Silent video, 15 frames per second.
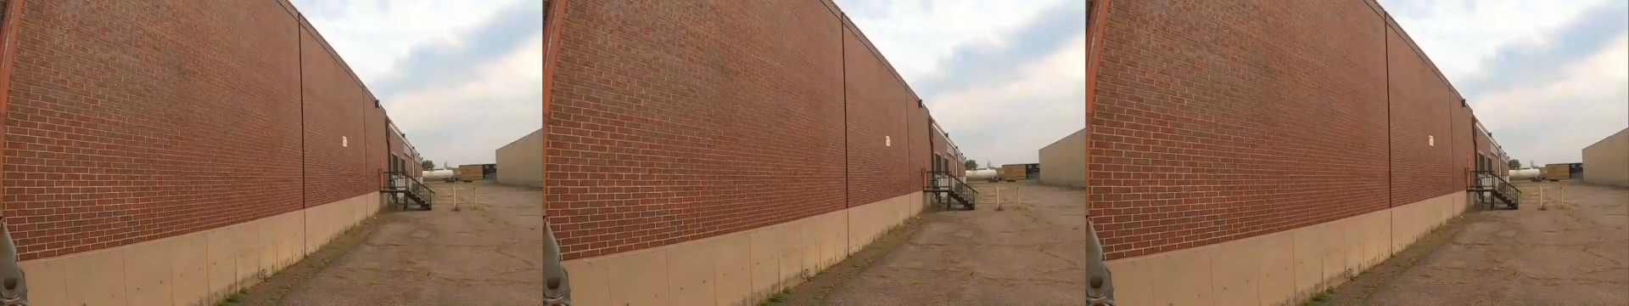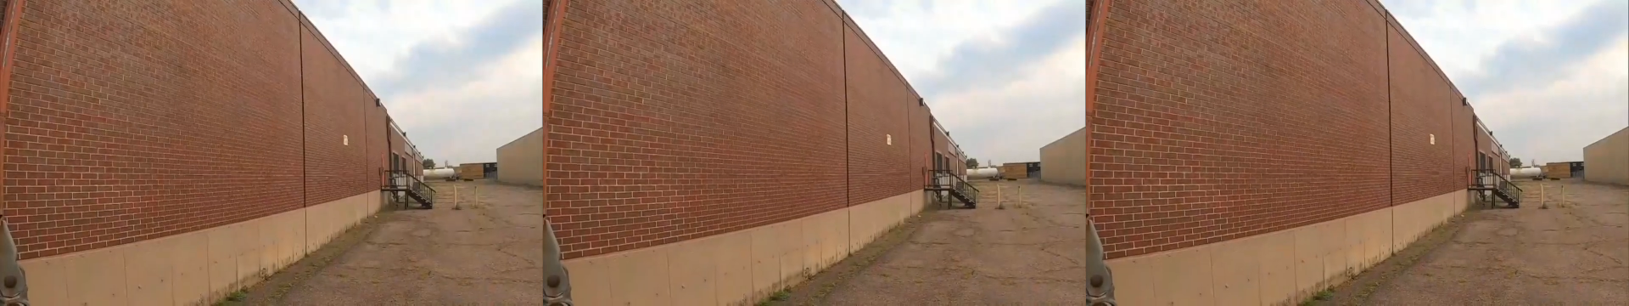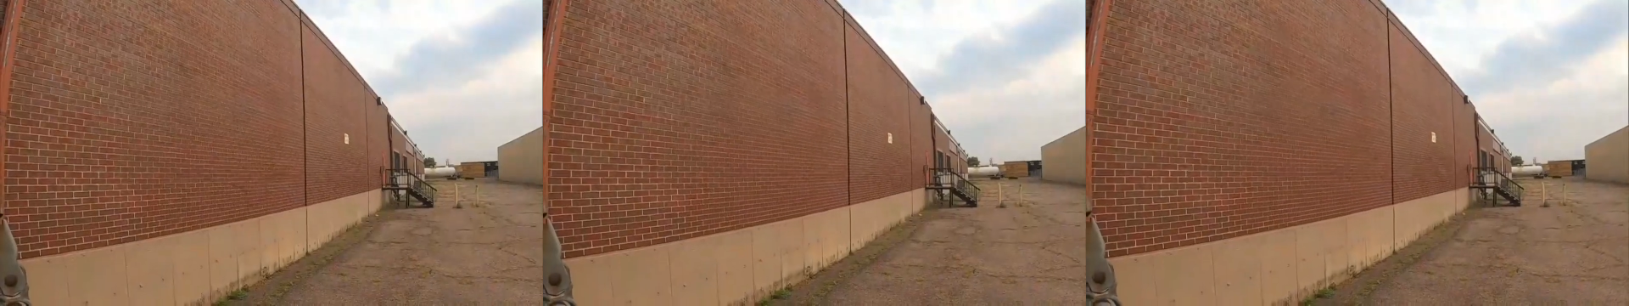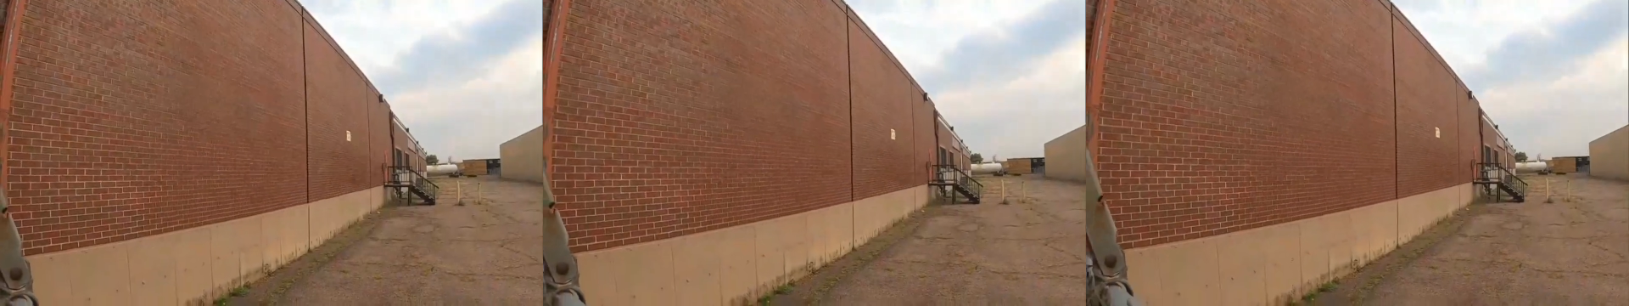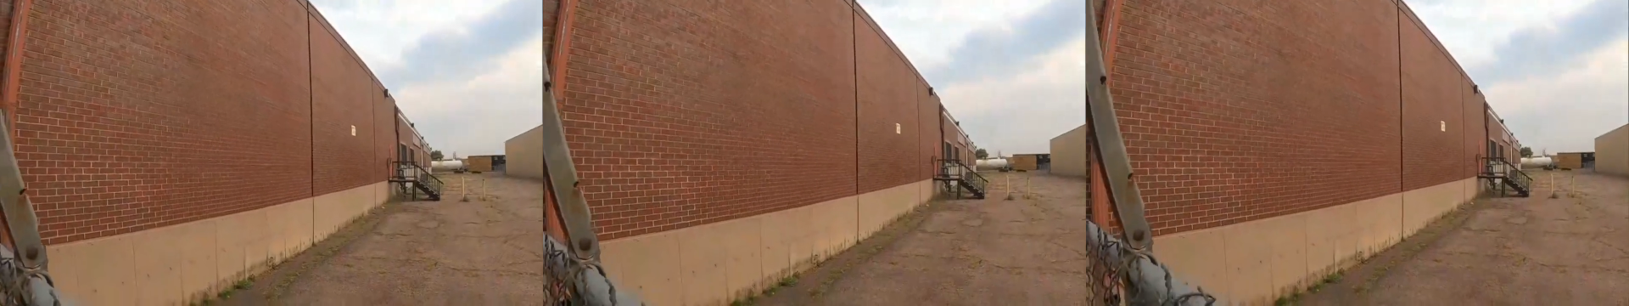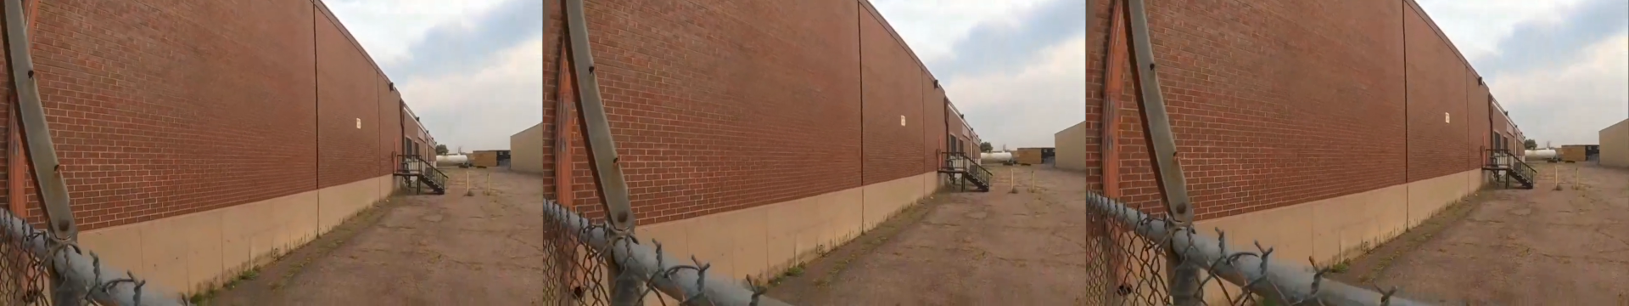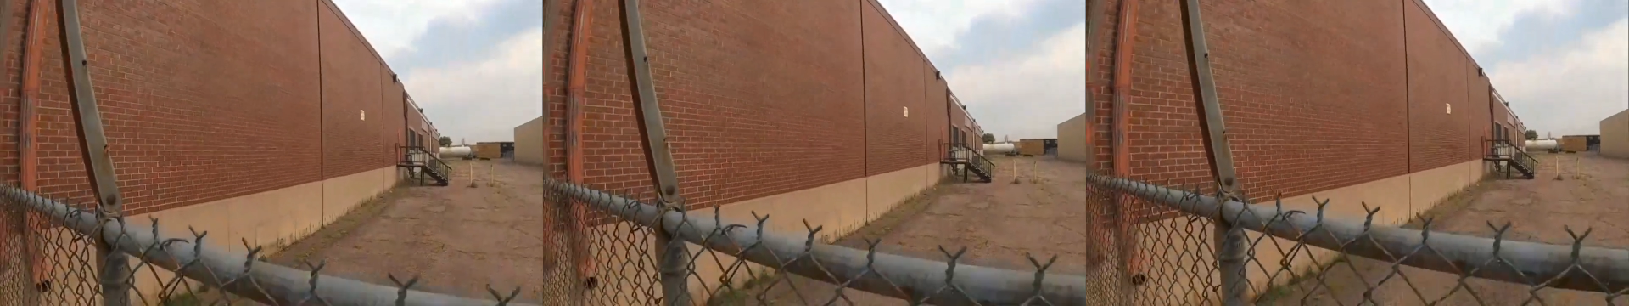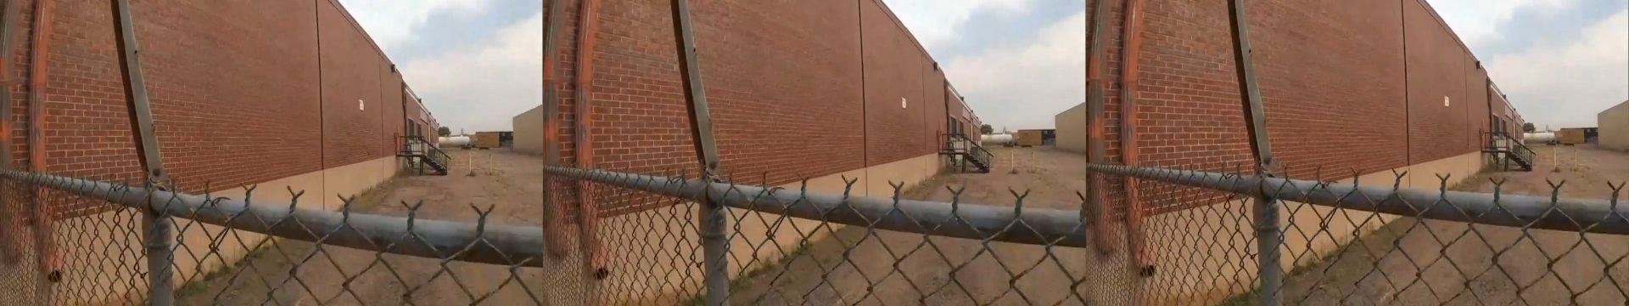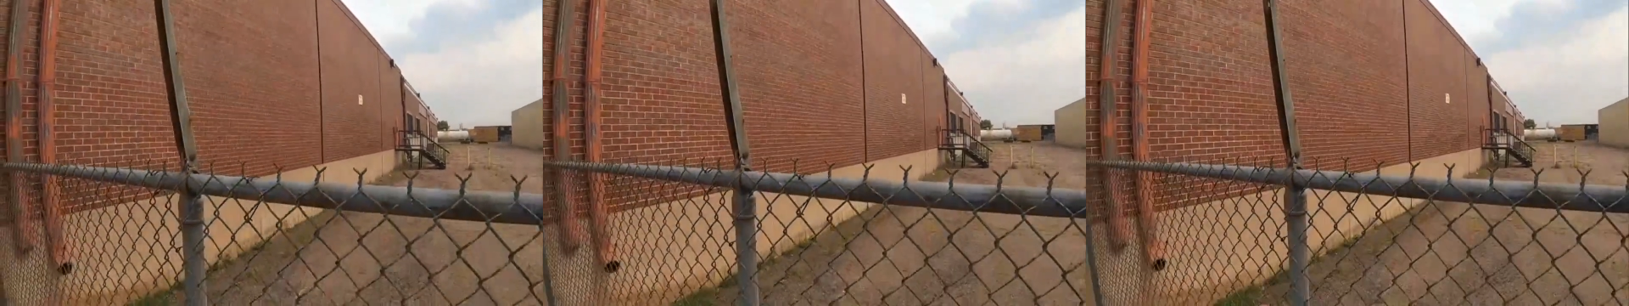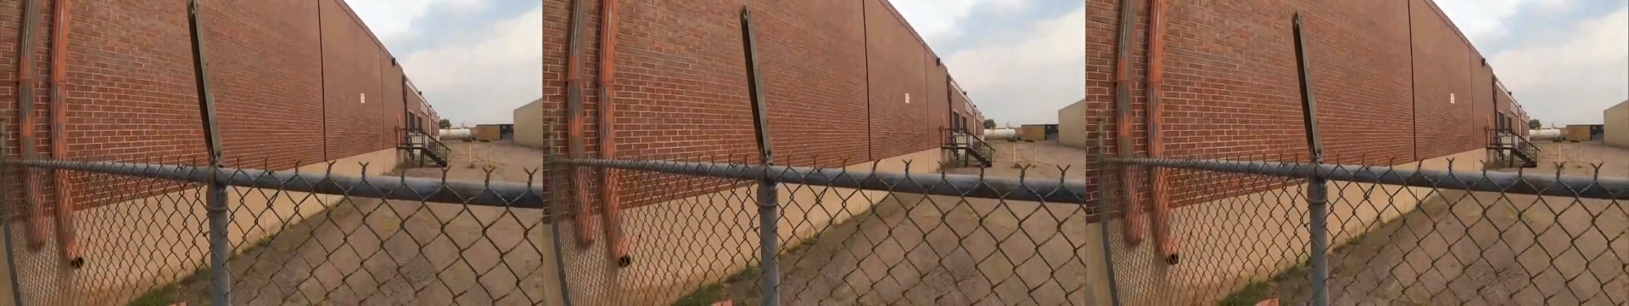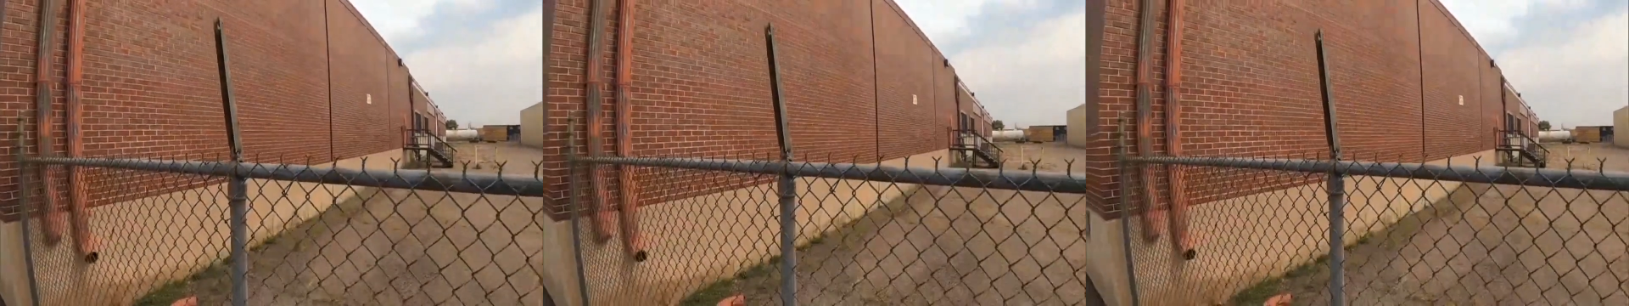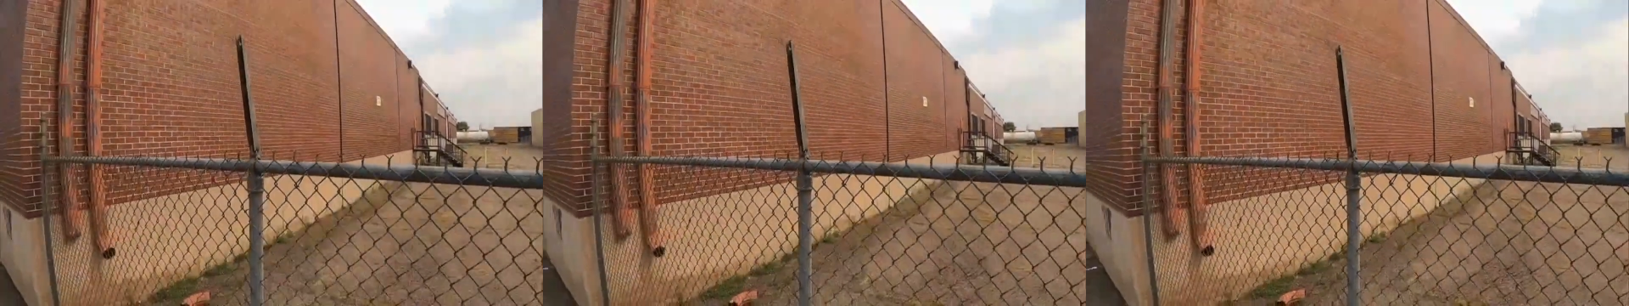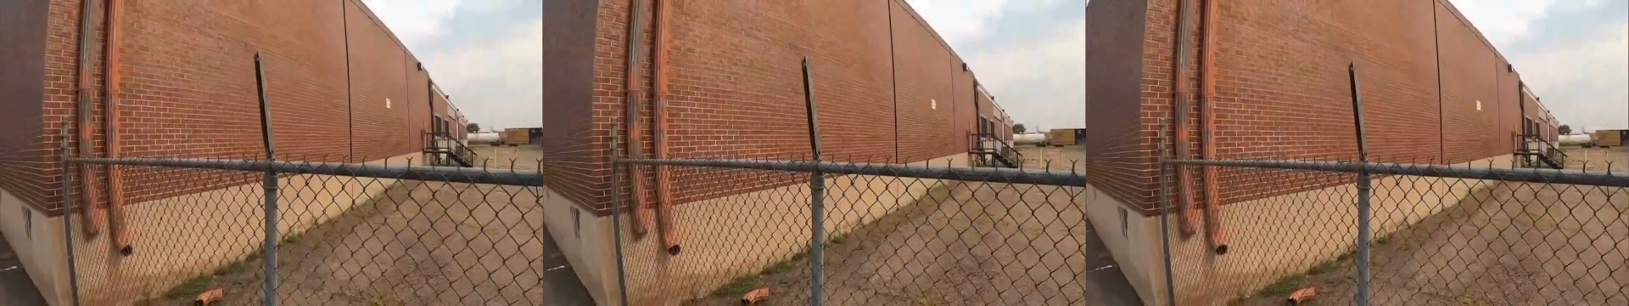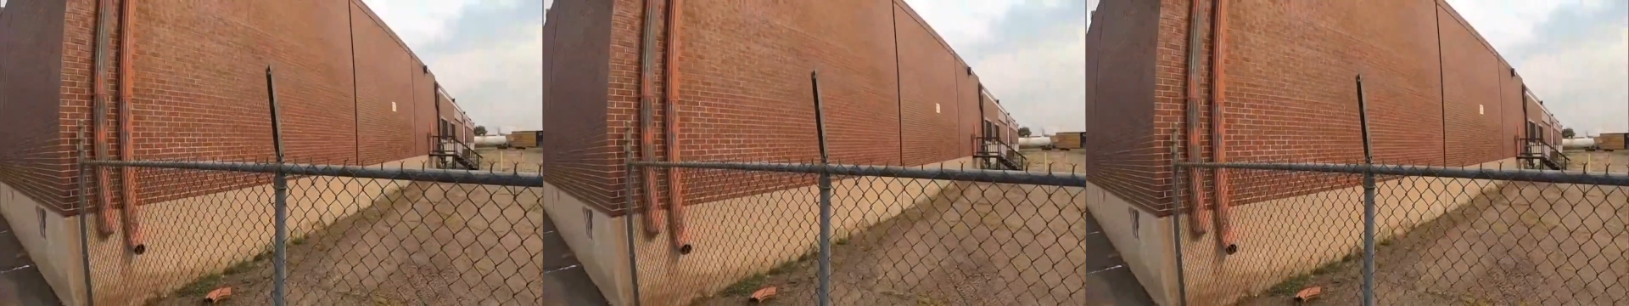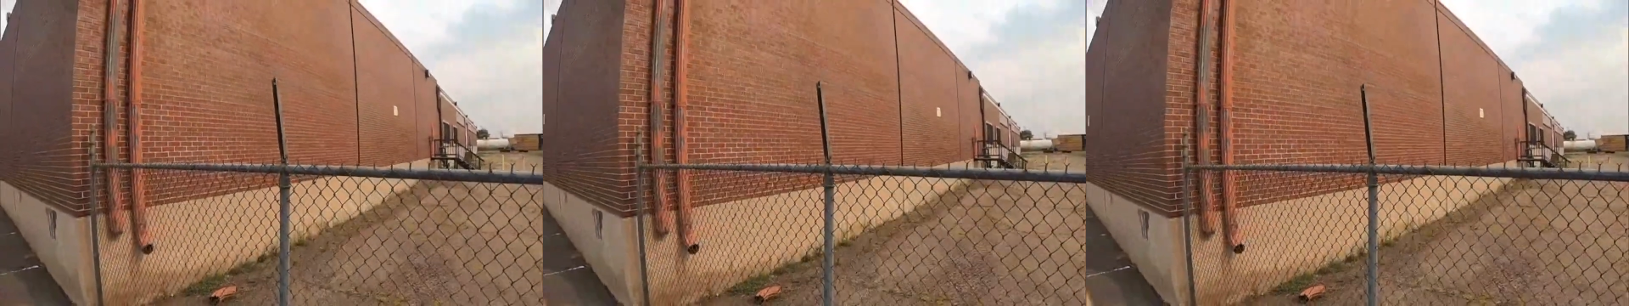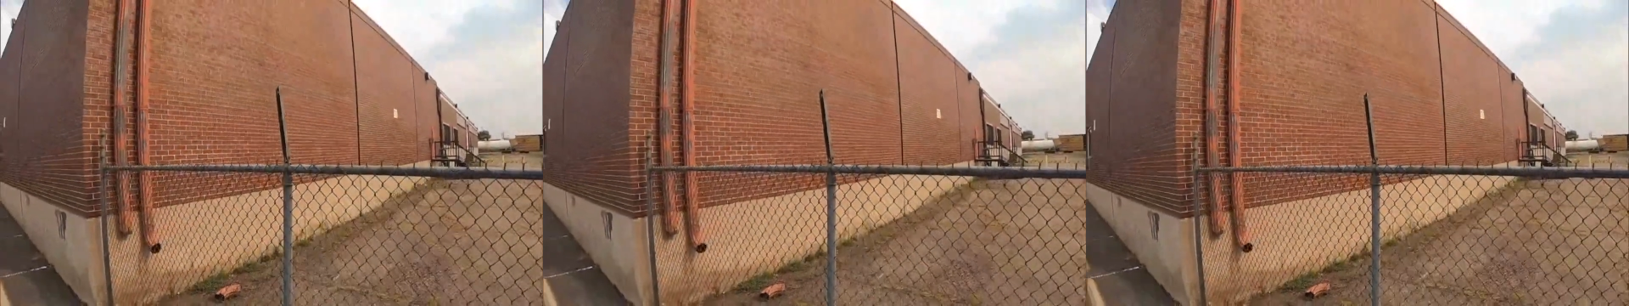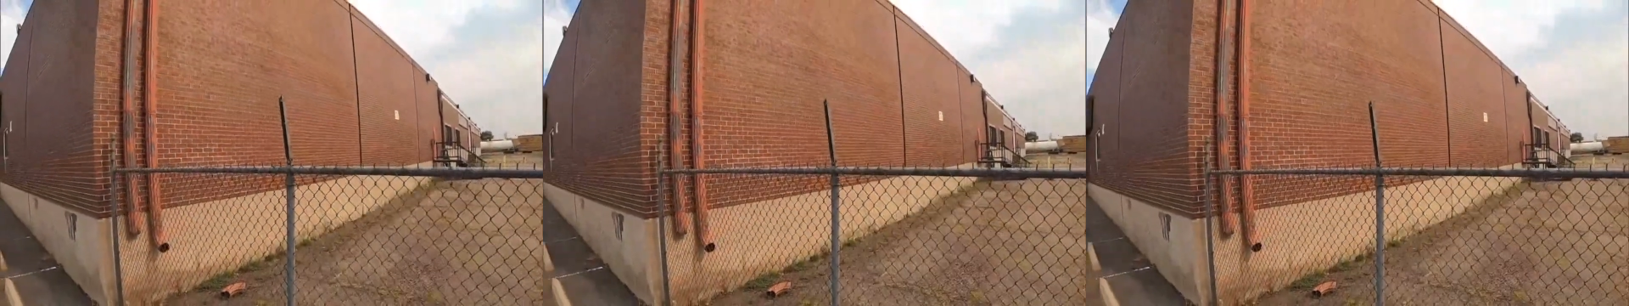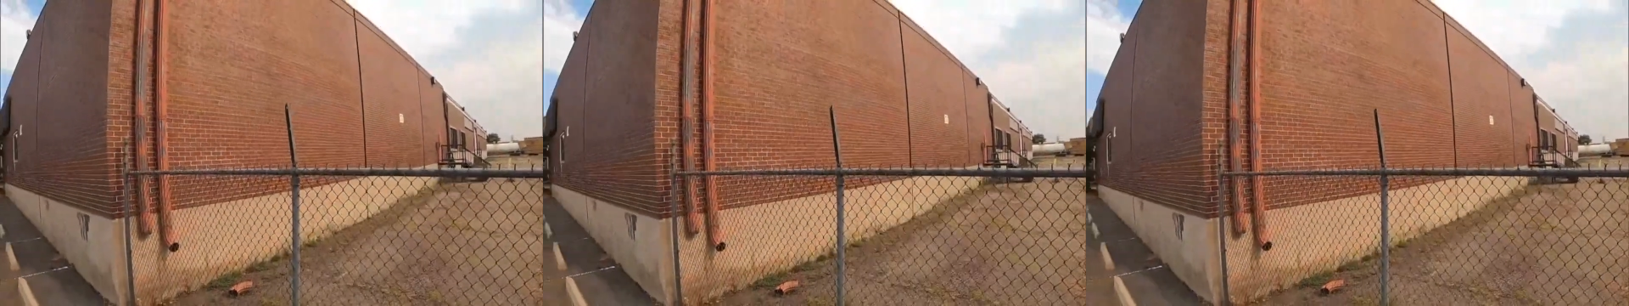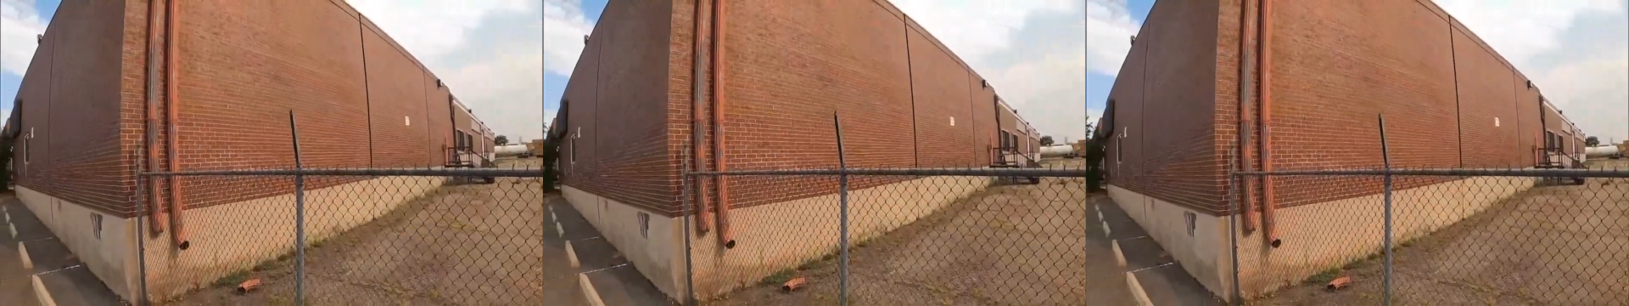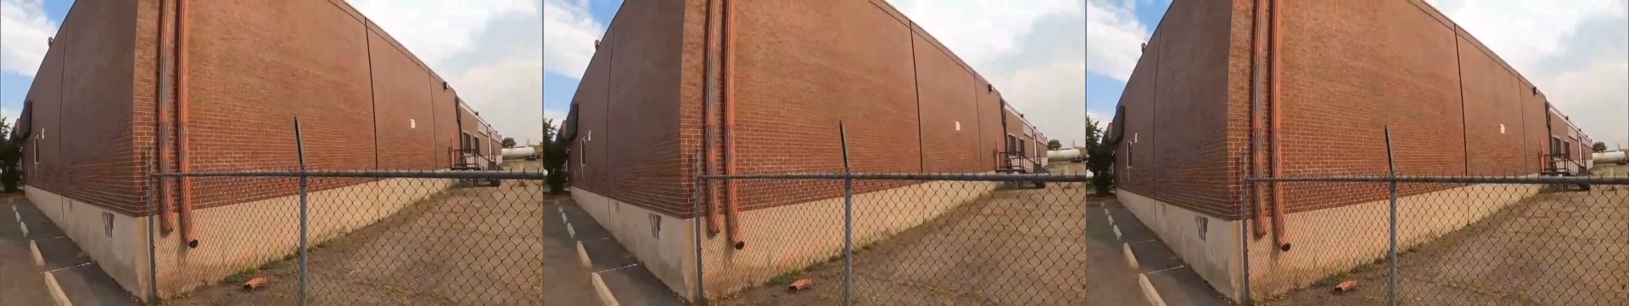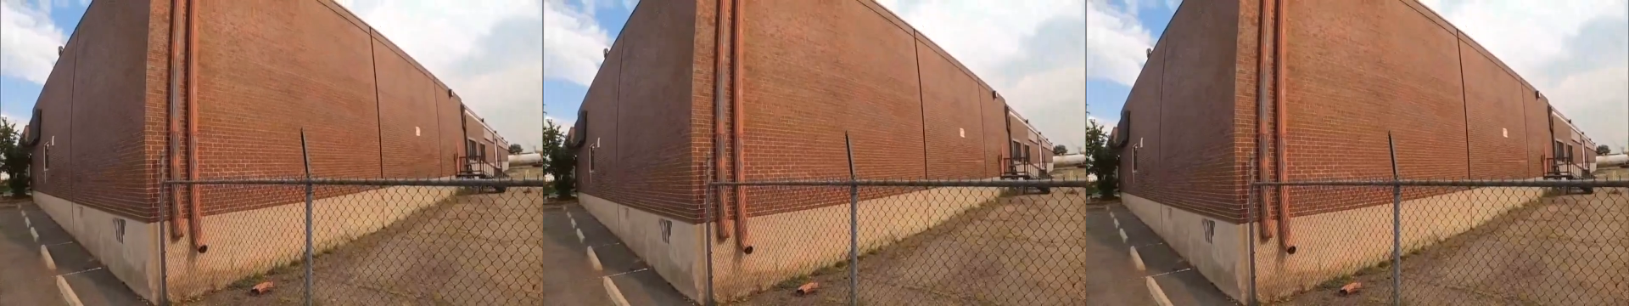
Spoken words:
No face is visible, so there are no lips to read.